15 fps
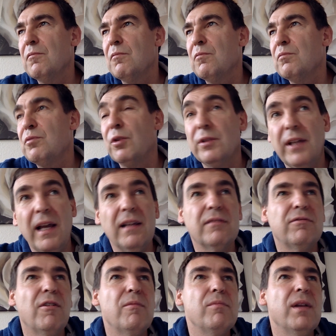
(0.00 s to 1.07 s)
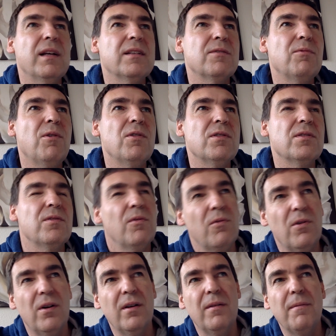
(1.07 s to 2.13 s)
protect from black swans,
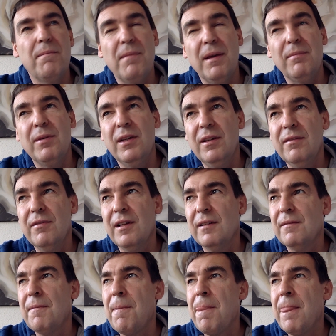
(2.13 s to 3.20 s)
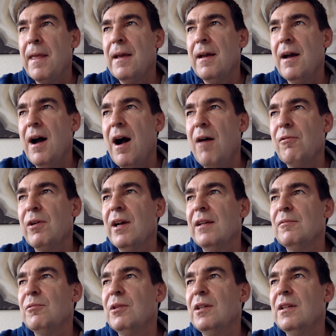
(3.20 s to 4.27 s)
or maybe even how
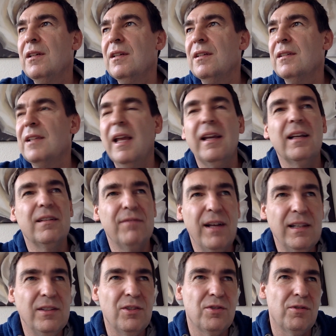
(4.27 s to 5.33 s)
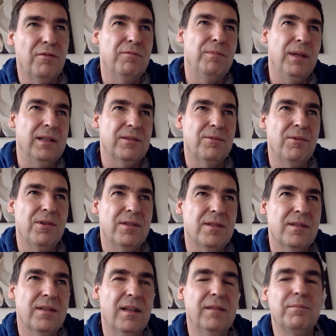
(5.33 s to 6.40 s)
can we take advantage of black
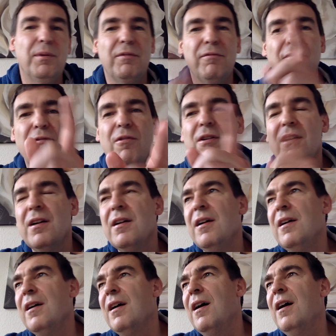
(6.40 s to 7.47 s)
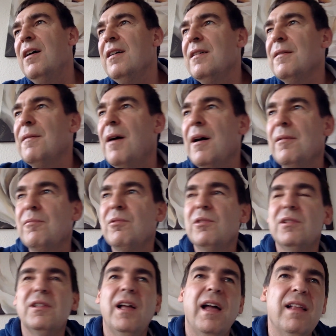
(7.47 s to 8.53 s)
swans? And before I
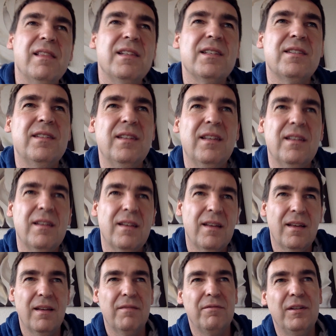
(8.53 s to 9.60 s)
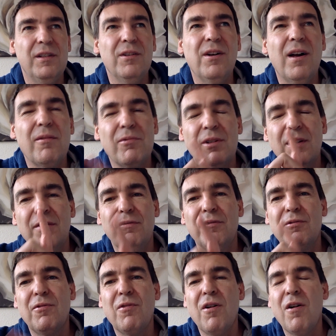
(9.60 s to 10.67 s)
will end this video, I will give
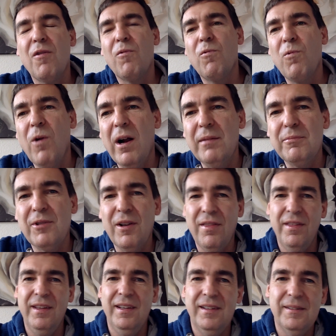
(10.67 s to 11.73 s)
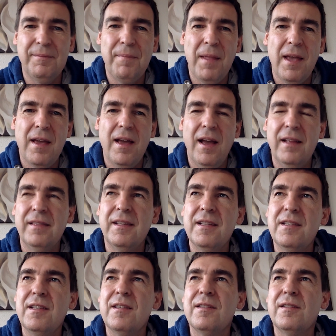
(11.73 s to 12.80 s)
you one more thing, and
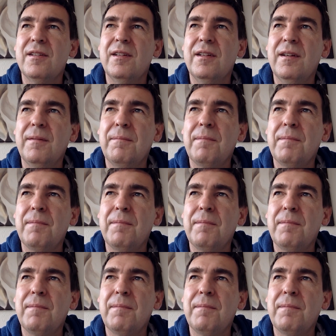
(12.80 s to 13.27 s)
this is the